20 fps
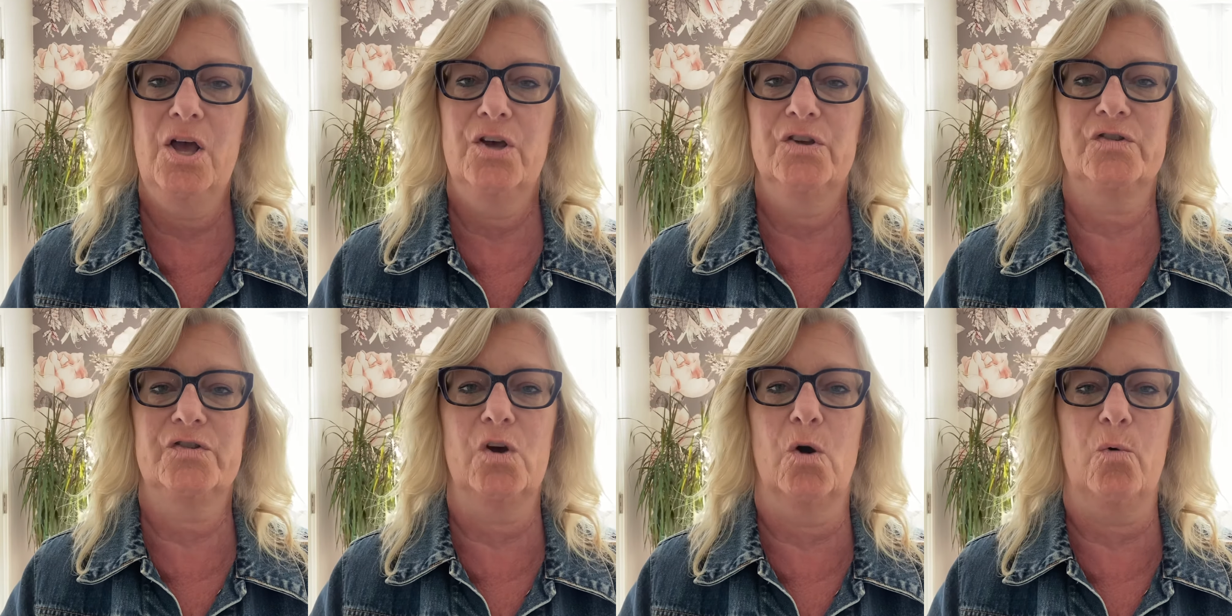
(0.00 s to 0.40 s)

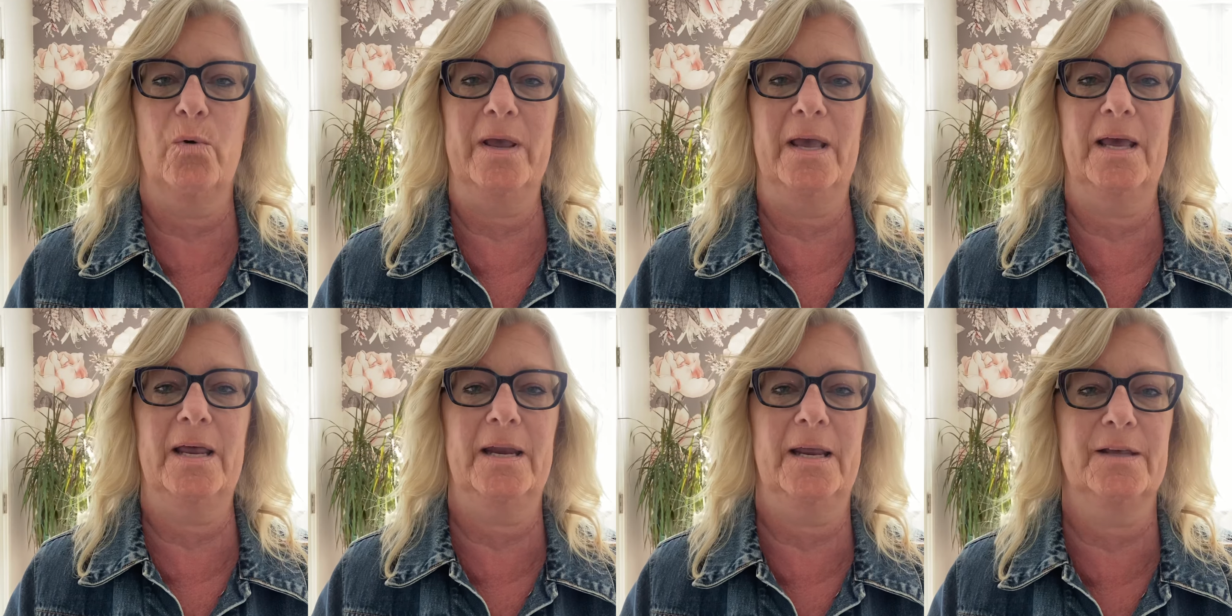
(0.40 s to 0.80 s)
So
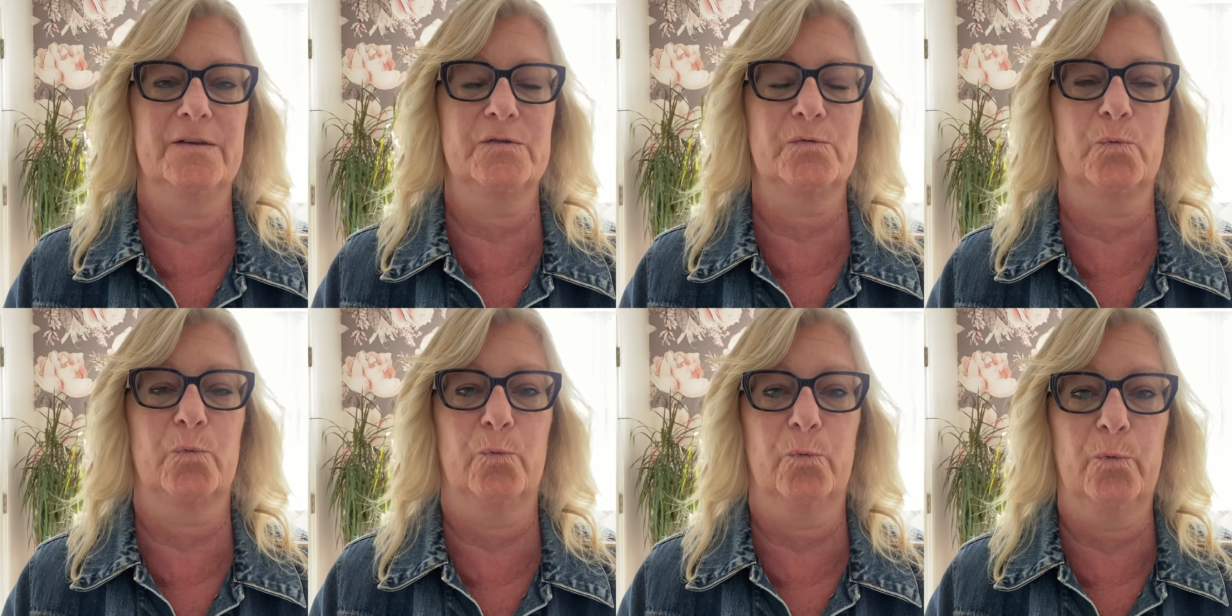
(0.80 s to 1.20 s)
it
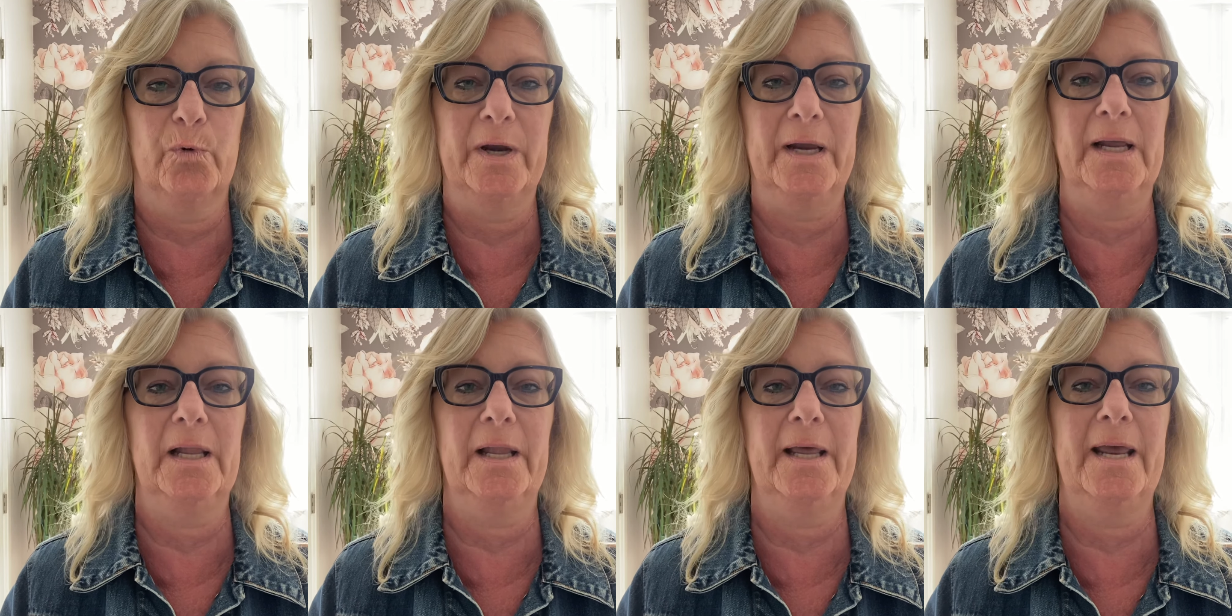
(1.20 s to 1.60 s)
is
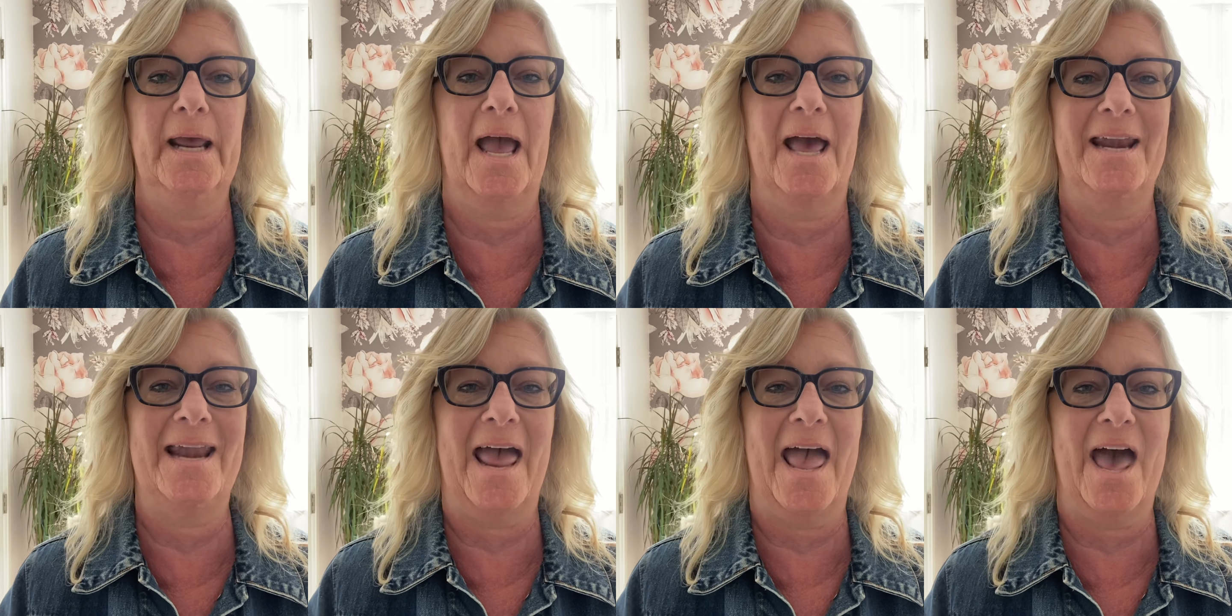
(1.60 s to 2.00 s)

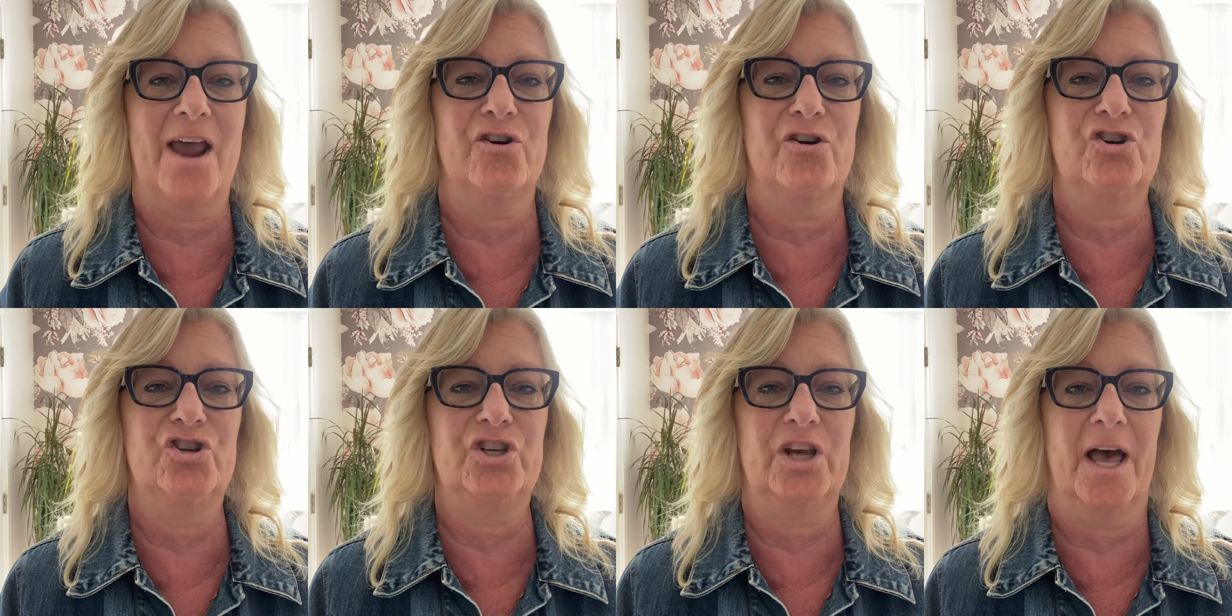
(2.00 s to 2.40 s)
really an
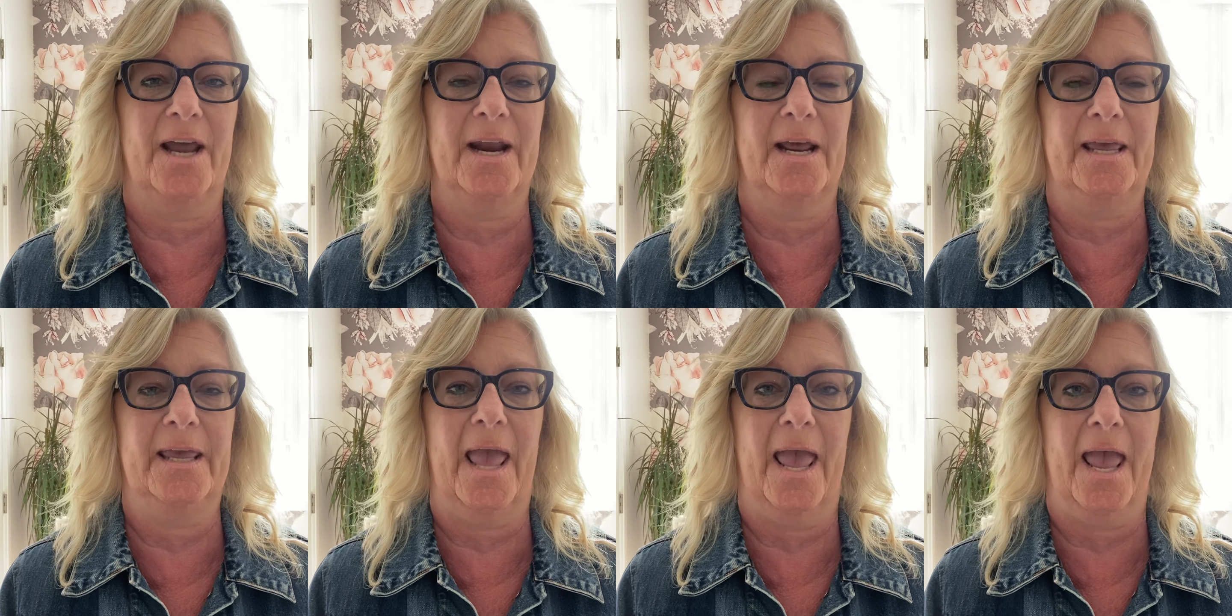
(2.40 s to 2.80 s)

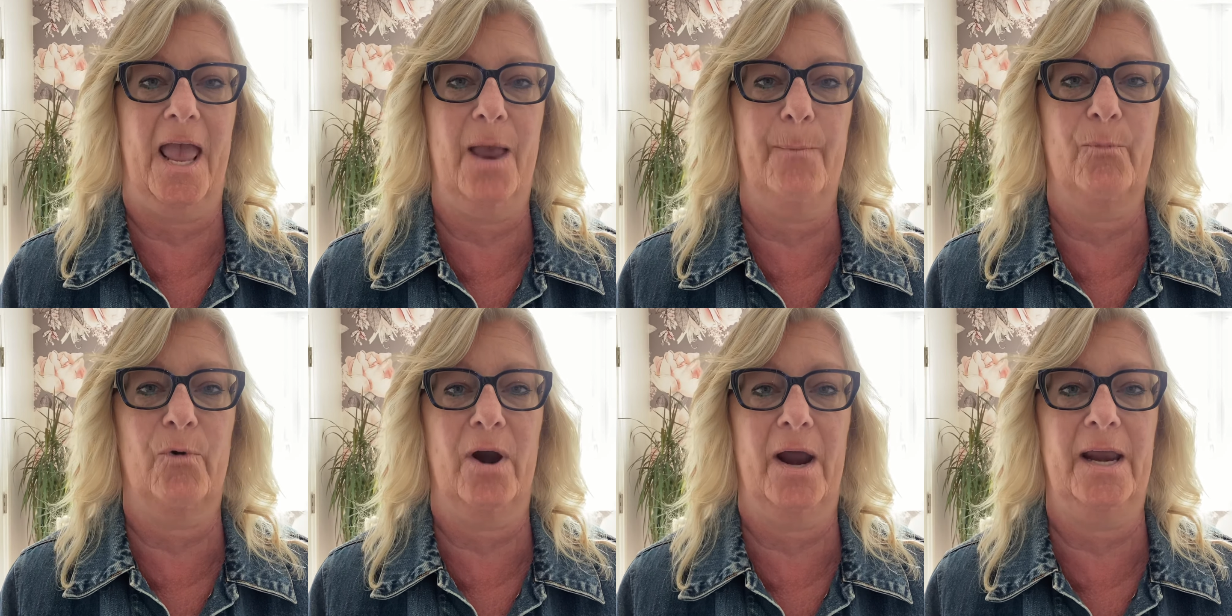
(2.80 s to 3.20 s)
energetic
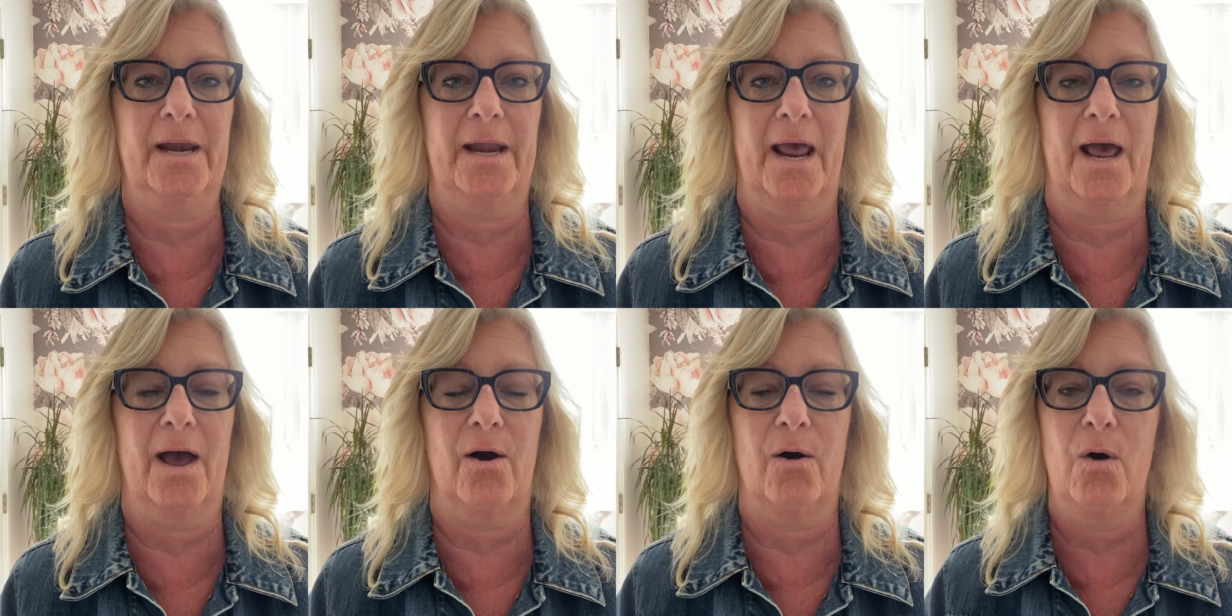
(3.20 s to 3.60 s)
game right
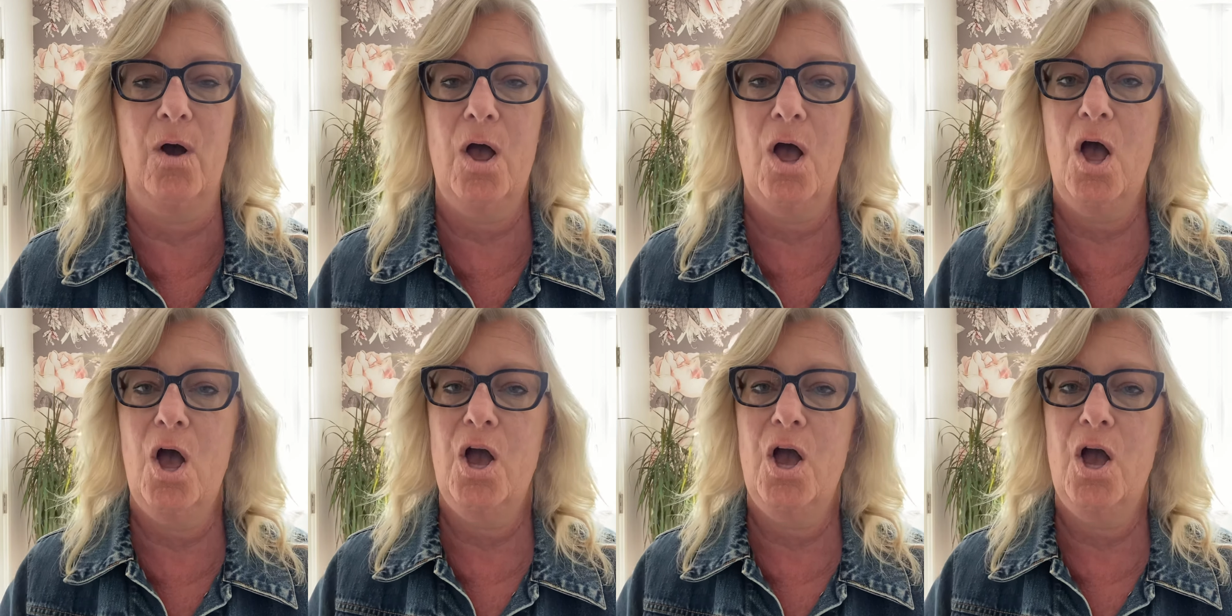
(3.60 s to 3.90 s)
now.